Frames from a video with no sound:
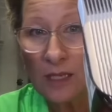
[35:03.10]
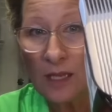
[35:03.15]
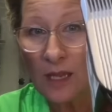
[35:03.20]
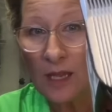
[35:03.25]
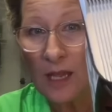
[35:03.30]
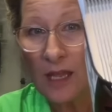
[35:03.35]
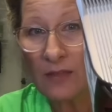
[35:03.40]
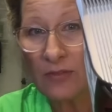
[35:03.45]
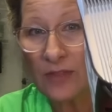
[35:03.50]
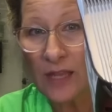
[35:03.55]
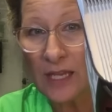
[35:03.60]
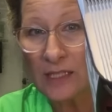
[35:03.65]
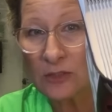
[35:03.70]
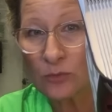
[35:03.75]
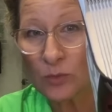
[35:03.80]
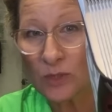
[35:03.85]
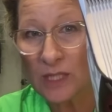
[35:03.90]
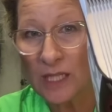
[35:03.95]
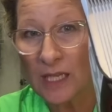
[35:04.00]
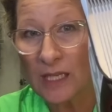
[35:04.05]
and that's
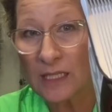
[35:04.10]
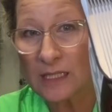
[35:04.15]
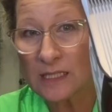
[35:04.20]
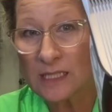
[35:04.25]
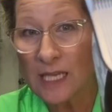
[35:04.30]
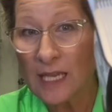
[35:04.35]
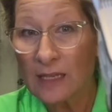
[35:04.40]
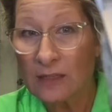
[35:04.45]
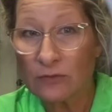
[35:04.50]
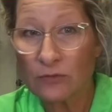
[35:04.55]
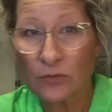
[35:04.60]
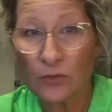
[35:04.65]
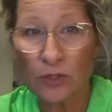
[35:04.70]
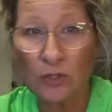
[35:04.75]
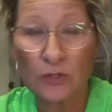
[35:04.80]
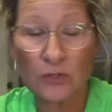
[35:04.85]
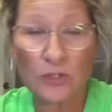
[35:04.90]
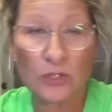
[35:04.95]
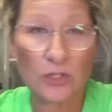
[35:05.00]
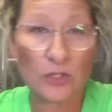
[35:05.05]
what they intend for
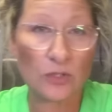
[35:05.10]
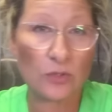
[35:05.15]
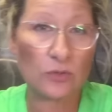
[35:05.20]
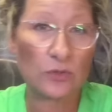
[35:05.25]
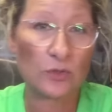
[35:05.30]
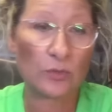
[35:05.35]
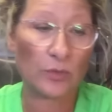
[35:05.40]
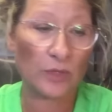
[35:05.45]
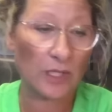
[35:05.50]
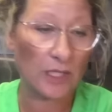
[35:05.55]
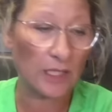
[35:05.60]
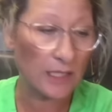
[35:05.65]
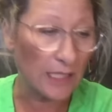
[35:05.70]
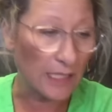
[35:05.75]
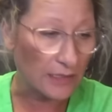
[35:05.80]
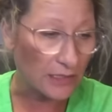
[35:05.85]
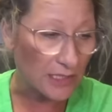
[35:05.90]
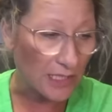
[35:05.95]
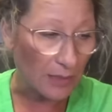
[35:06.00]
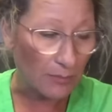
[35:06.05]
you to use with it.
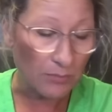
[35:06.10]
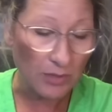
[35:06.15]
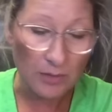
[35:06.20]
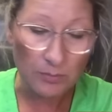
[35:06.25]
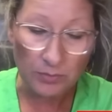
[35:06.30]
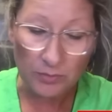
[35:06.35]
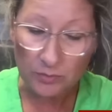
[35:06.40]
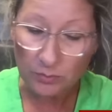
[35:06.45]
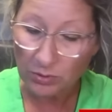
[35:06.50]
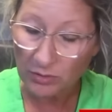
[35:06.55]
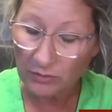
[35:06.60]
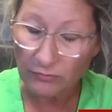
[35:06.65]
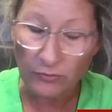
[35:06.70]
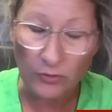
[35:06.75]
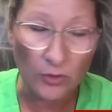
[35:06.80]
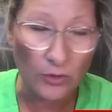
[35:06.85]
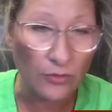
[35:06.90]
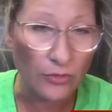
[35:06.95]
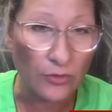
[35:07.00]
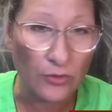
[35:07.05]
Now, some people
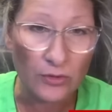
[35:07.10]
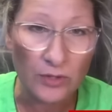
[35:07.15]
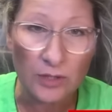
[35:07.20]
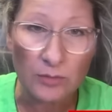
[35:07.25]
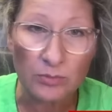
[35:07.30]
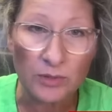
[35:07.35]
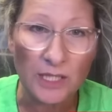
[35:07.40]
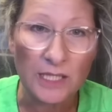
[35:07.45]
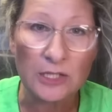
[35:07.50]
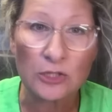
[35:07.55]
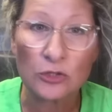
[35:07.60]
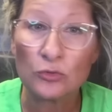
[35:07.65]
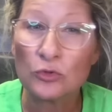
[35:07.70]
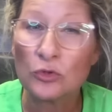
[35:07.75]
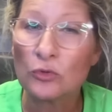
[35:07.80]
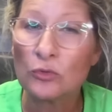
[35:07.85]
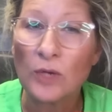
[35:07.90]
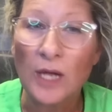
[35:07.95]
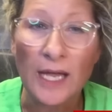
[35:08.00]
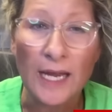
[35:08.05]
prefer 30 blade. You
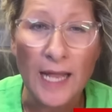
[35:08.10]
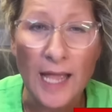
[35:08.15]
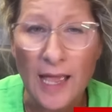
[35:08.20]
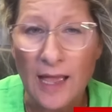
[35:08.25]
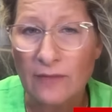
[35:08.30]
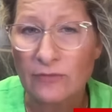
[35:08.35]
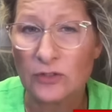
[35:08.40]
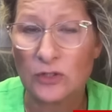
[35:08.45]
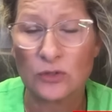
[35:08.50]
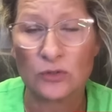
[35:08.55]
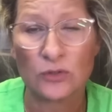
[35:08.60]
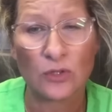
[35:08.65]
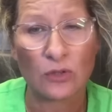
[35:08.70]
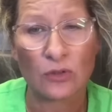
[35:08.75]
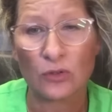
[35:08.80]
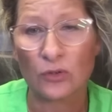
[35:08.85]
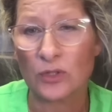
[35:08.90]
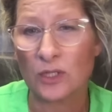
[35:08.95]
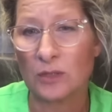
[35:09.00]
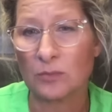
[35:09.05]
do not have to use a
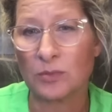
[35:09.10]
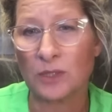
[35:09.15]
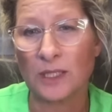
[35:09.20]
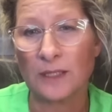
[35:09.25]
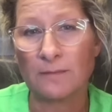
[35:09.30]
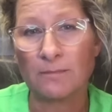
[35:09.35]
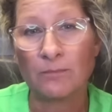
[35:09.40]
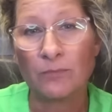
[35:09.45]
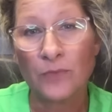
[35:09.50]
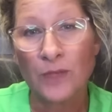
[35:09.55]
30 blade.